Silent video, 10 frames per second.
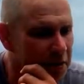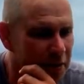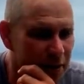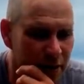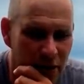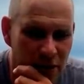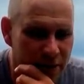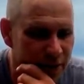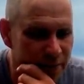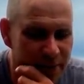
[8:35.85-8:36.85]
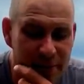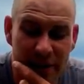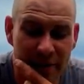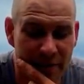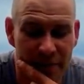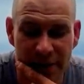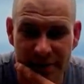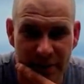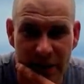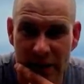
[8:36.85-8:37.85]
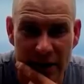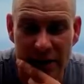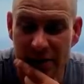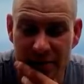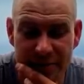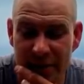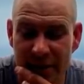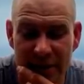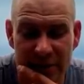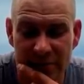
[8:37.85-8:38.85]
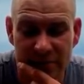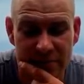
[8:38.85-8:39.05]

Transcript: Could have arguably been the best. I ain't gonna say